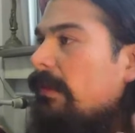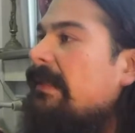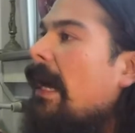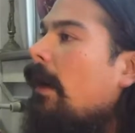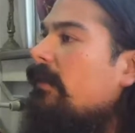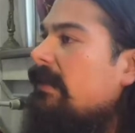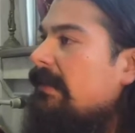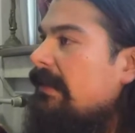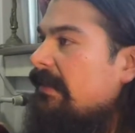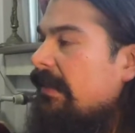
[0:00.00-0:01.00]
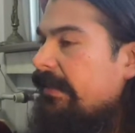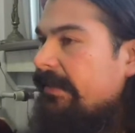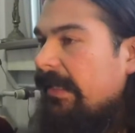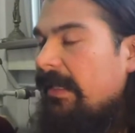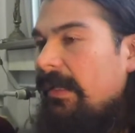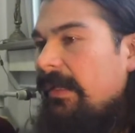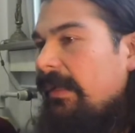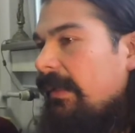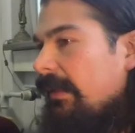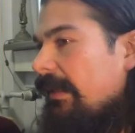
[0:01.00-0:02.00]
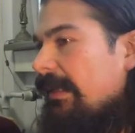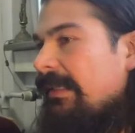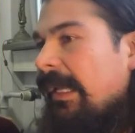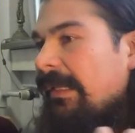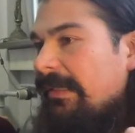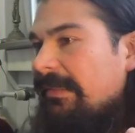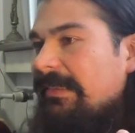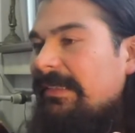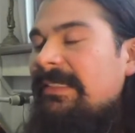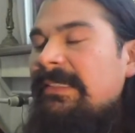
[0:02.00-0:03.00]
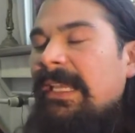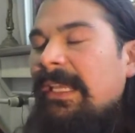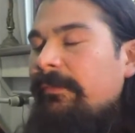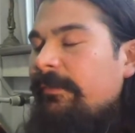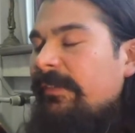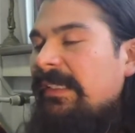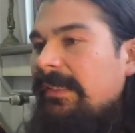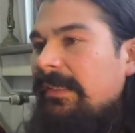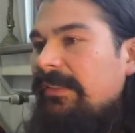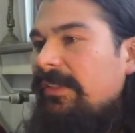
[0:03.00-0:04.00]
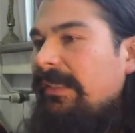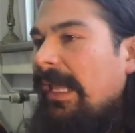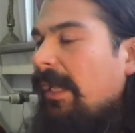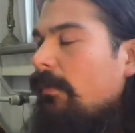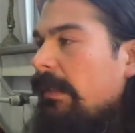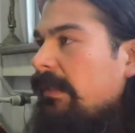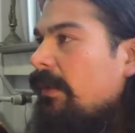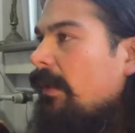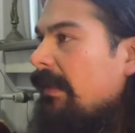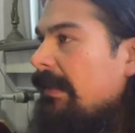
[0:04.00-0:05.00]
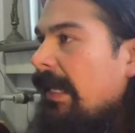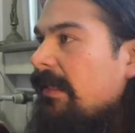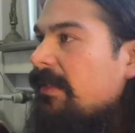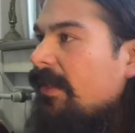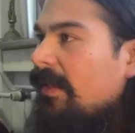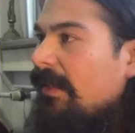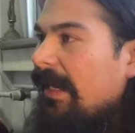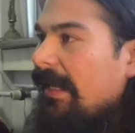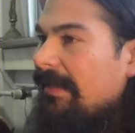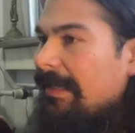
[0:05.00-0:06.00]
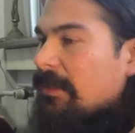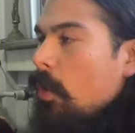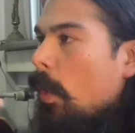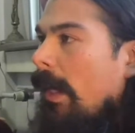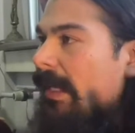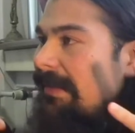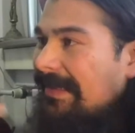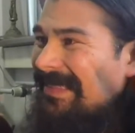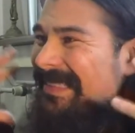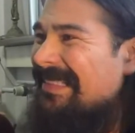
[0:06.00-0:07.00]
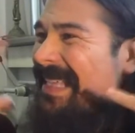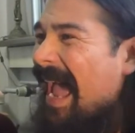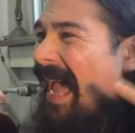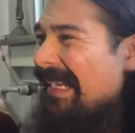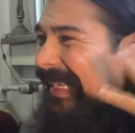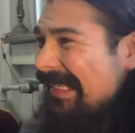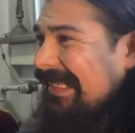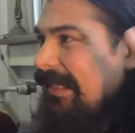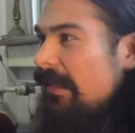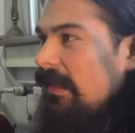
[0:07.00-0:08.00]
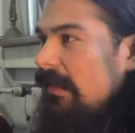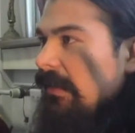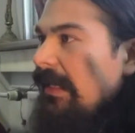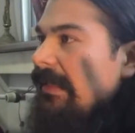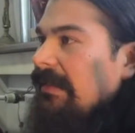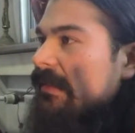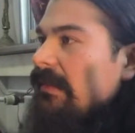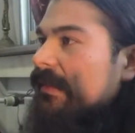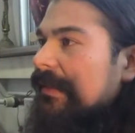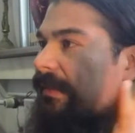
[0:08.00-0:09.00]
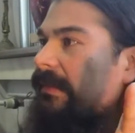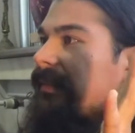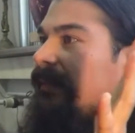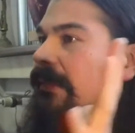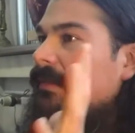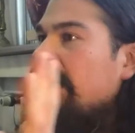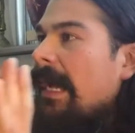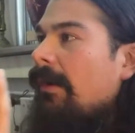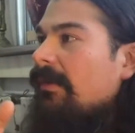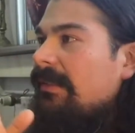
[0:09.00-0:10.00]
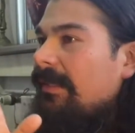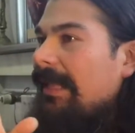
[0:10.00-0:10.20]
without resistance. And again, it's the same feeling you get when you're in nature, and the noise, the static is down to